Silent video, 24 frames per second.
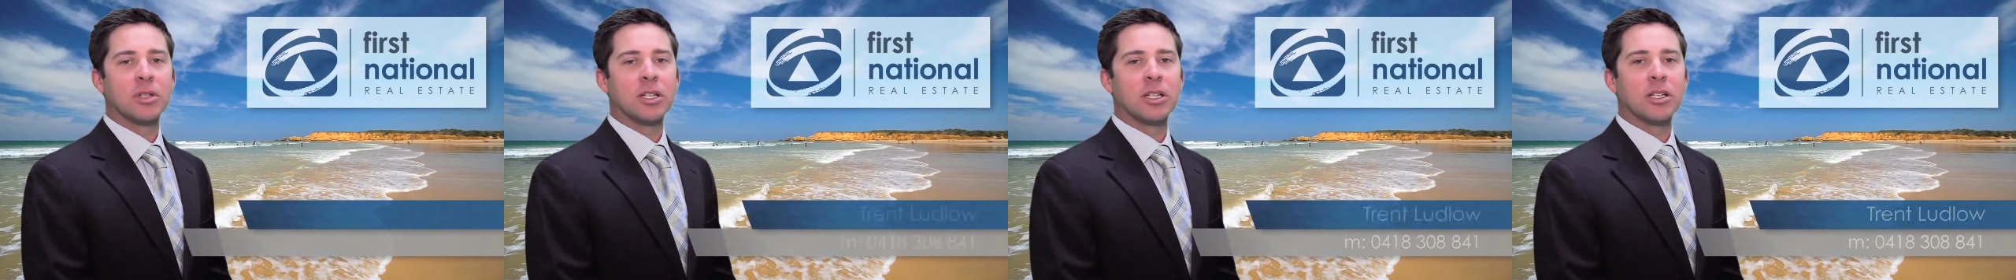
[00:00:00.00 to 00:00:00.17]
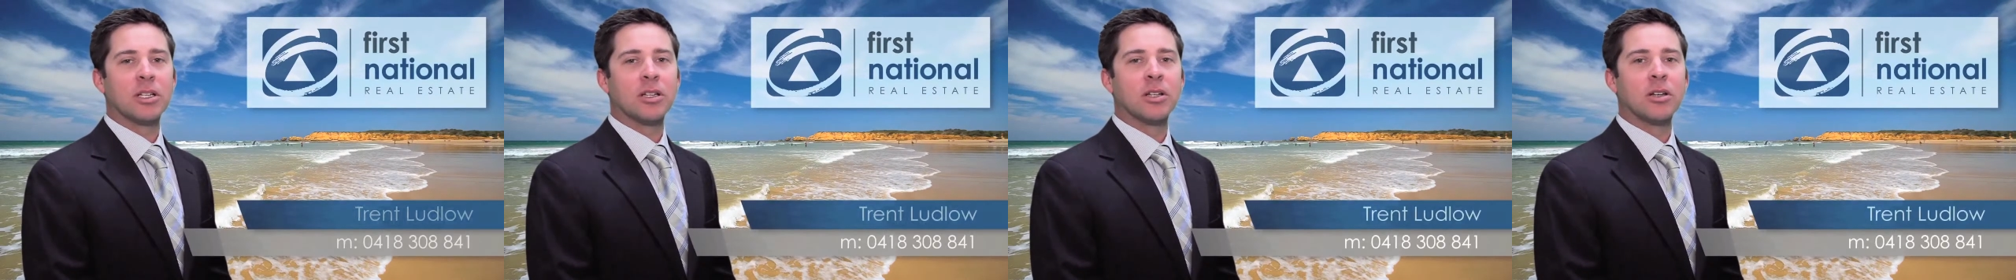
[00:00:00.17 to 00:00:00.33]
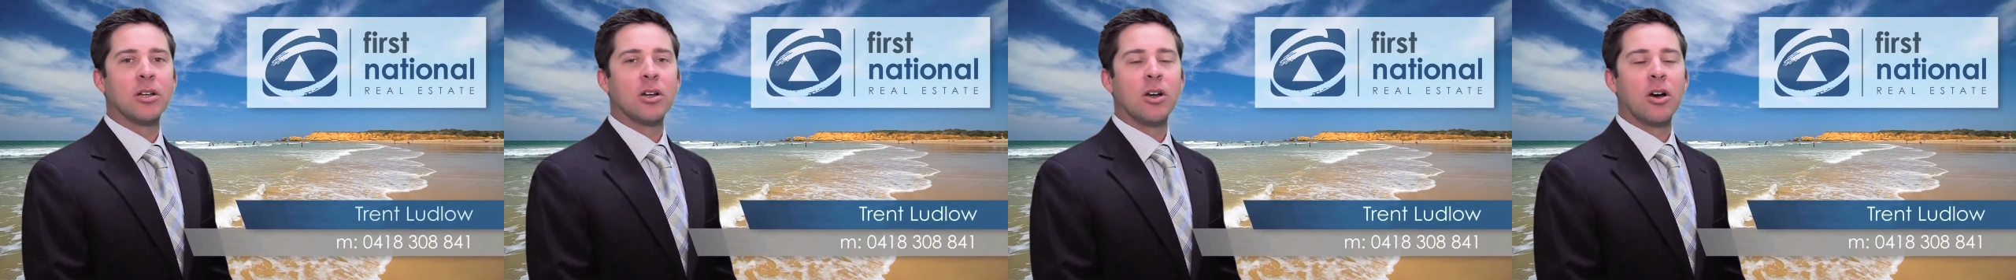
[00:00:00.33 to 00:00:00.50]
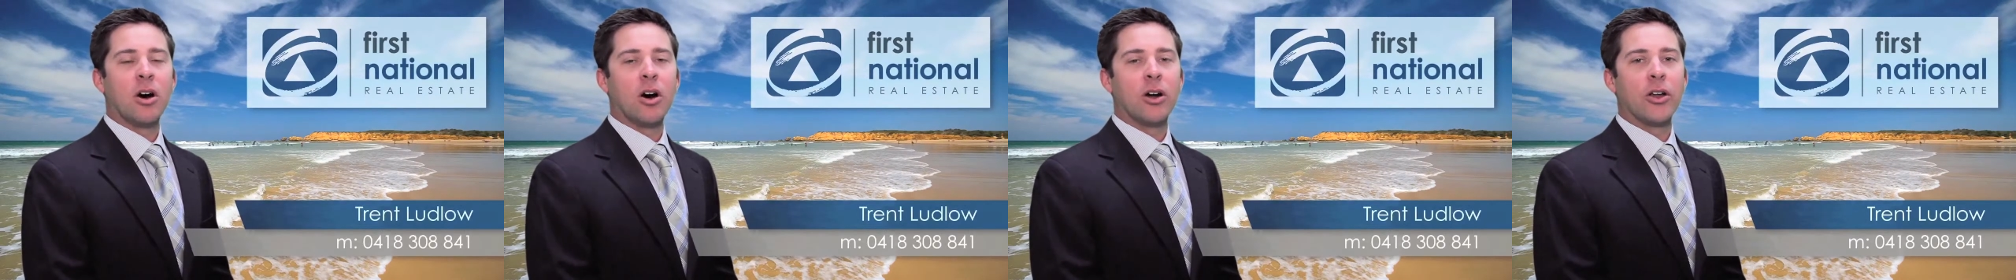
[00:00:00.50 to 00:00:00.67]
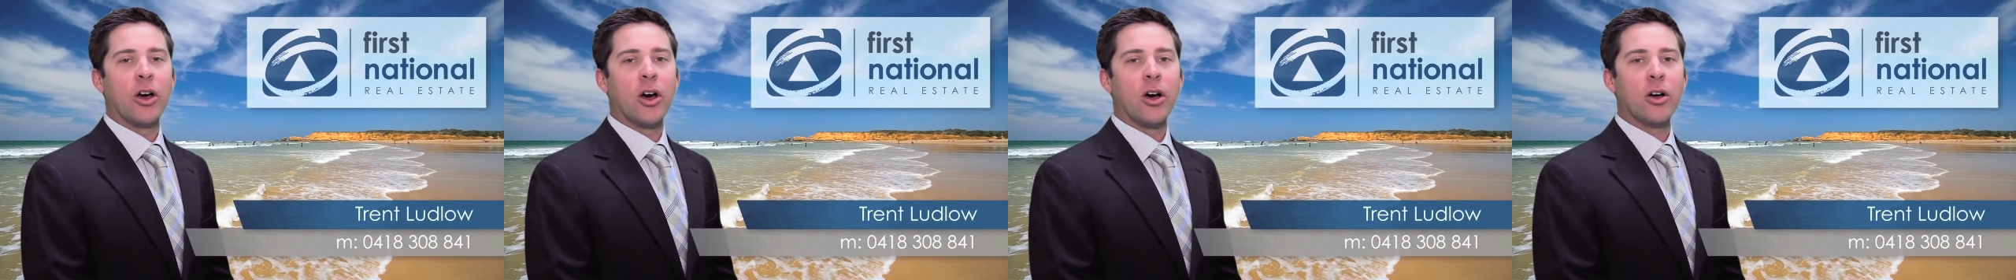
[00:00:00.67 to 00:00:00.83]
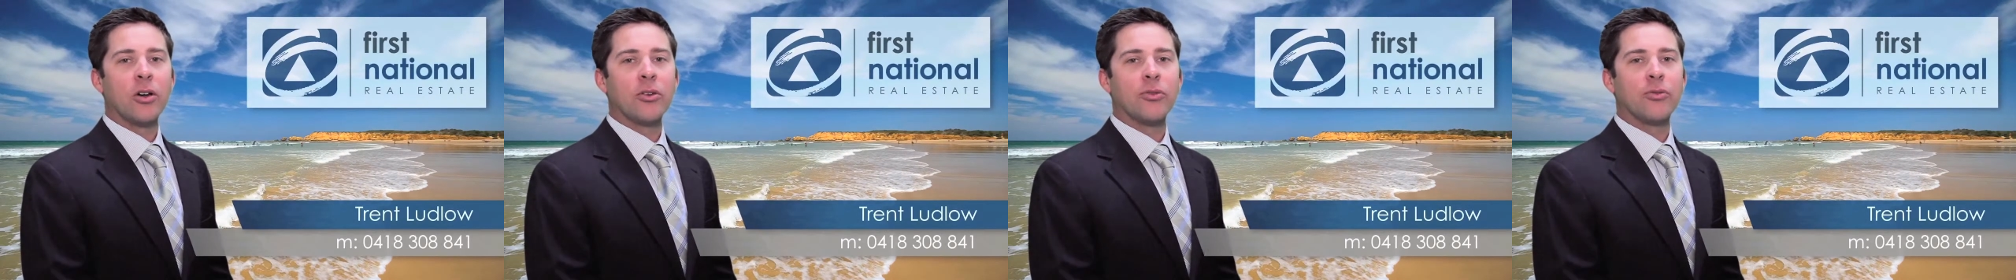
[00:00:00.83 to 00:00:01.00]
me
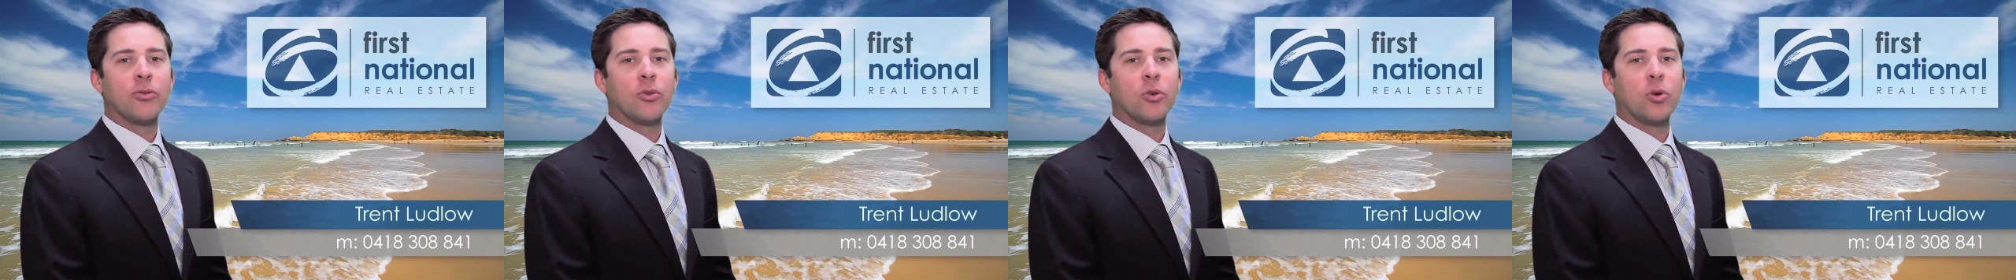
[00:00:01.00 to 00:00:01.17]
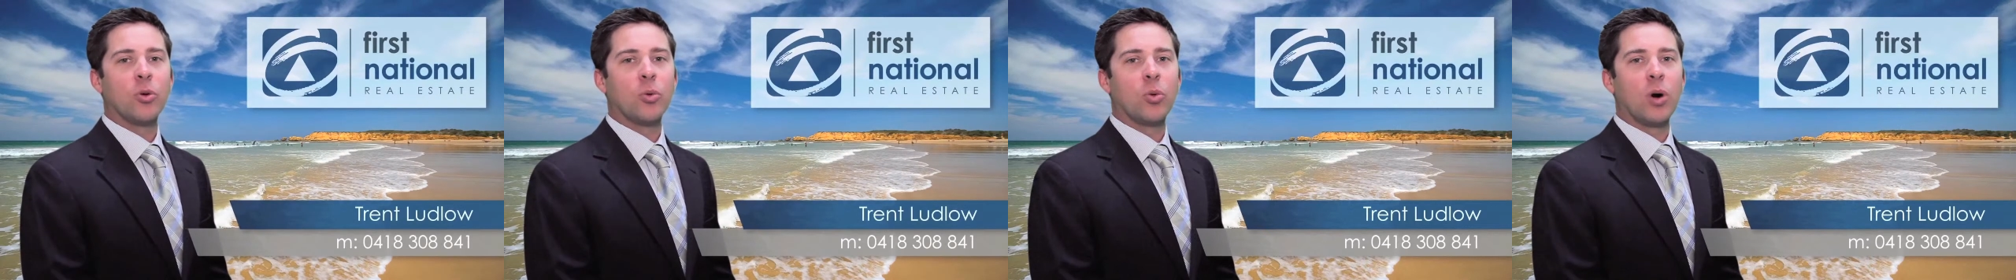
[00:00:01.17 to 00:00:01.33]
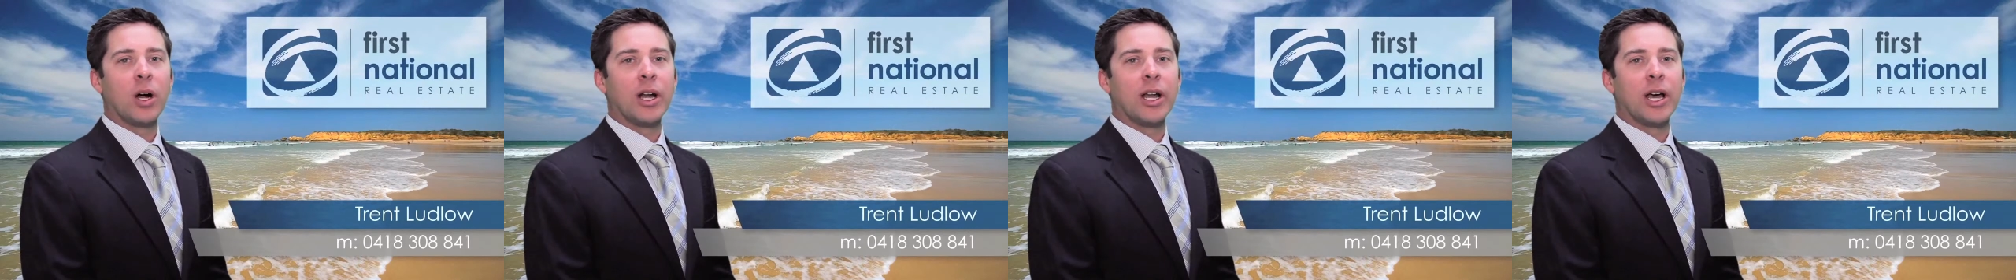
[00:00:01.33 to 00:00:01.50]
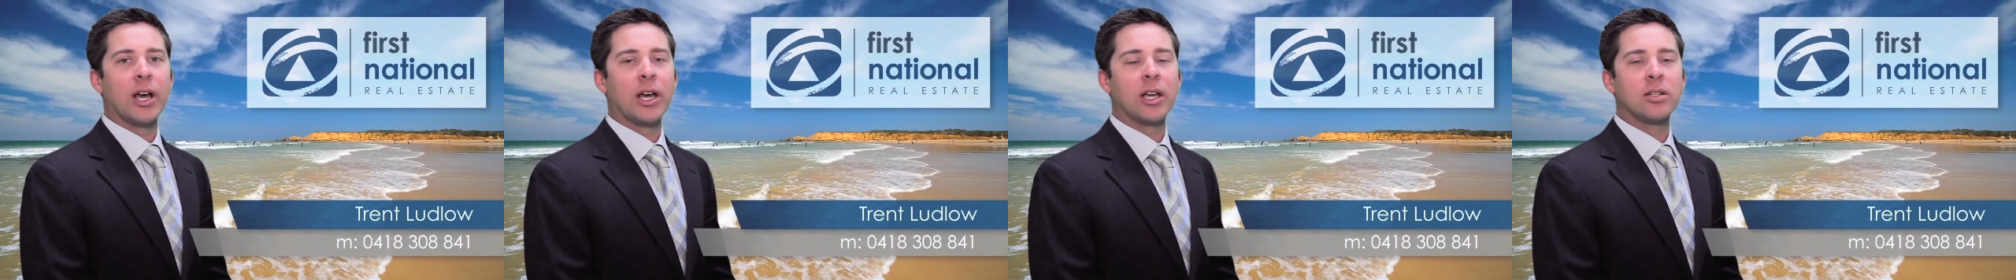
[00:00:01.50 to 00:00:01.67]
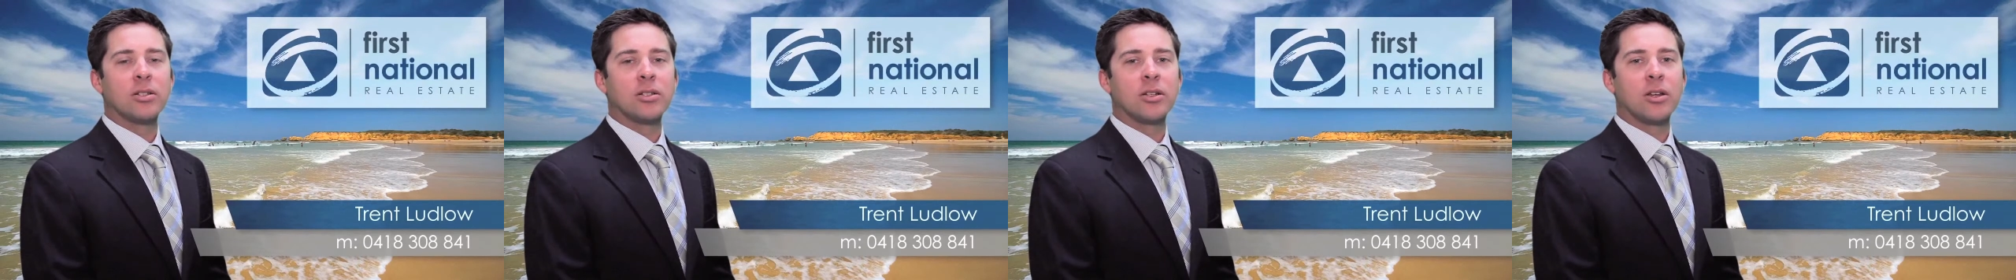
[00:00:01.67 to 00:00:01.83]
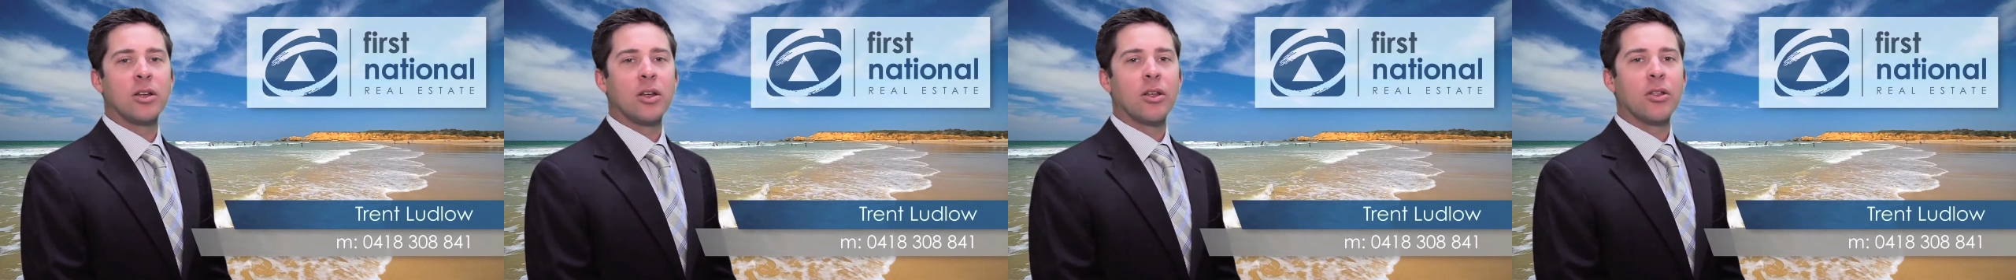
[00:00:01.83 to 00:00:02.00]
on
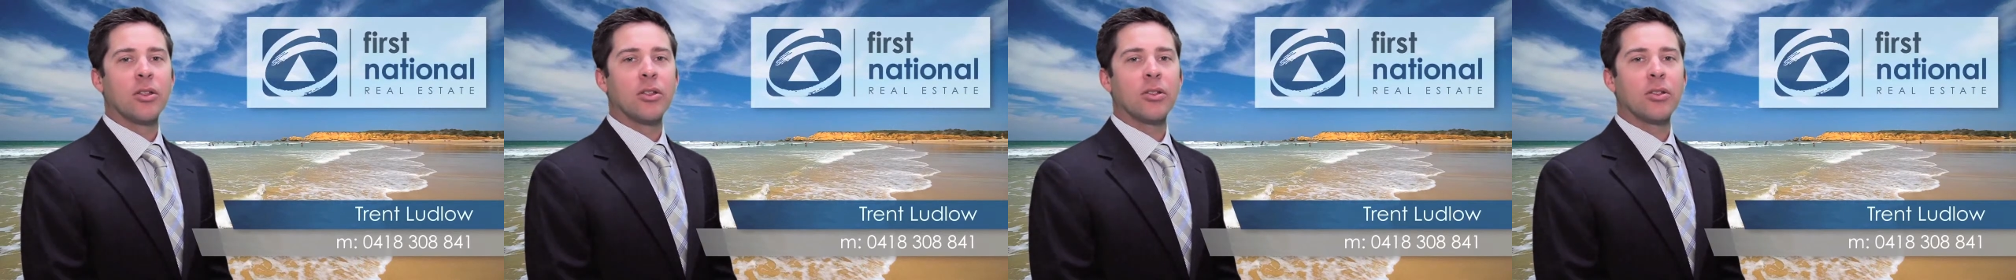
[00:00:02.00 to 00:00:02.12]
0418